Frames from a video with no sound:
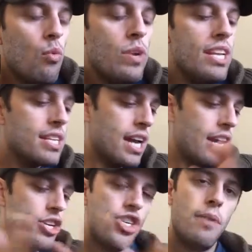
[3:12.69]
we need to
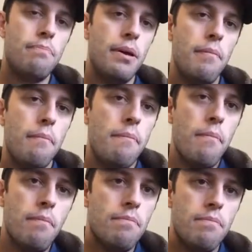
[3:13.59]
kind of jump
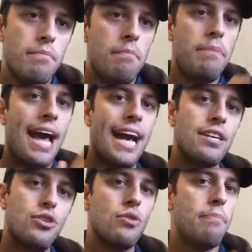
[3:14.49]

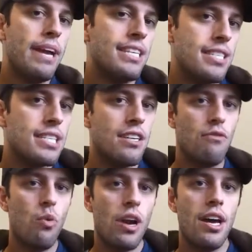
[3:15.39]
back to the basics
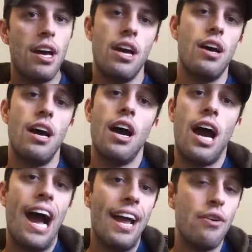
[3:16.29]
of what a
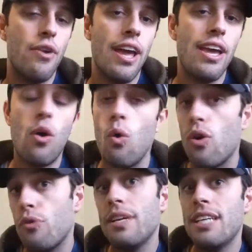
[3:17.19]
IRA
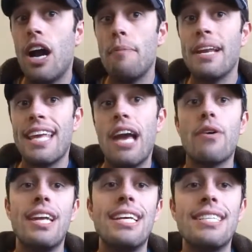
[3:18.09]
or a retirement
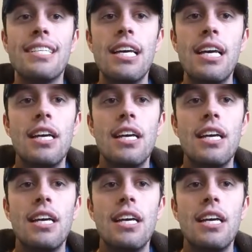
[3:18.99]
account is,